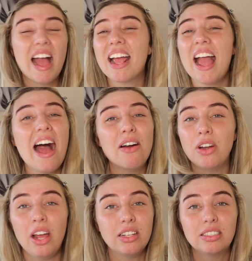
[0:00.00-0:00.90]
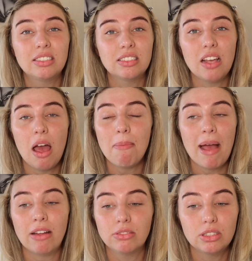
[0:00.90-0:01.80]
countless
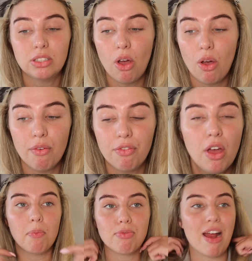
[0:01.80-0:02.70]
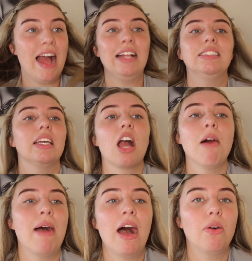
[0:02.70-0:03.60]
amounts of brands that
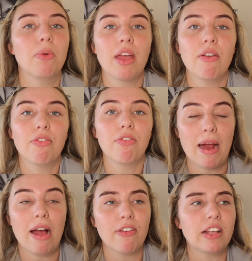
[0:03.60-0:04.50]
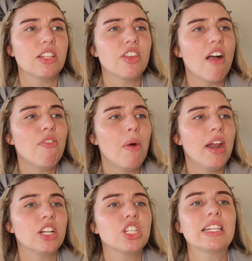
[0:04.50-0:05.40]
come out with brow things. The other
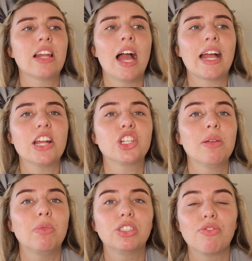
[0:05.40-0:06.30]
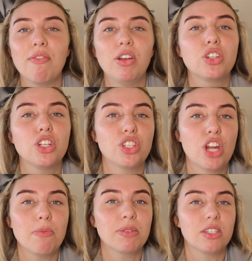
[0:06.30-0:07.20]
one I did like actually was the Revolution
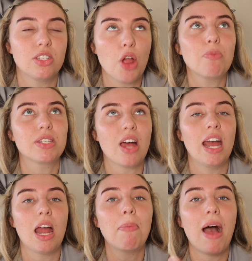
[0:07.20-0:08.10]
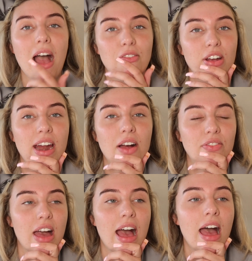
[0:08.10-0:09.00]
soap styler, but I have run out
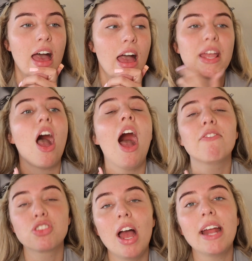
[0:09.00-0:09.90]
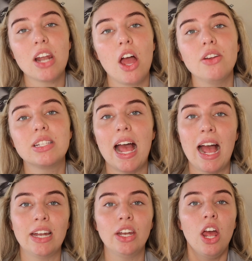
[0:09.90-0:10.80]
of that. But yeah, I've tried loads
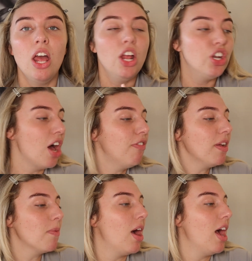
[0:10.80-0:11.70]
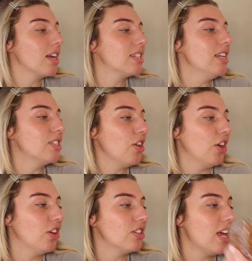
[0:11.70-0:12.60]
and nothing works as
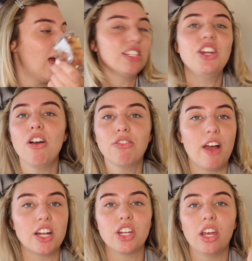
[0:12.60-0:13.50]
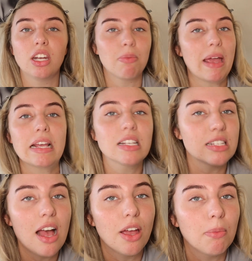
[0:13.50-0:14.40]
good as an old-fashioned piece of
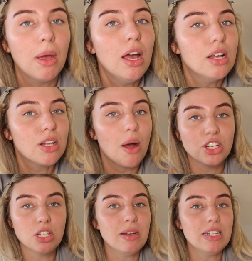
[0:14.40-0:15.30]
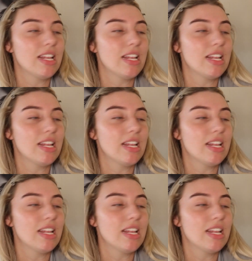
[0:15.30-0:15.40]
soap. So I just went to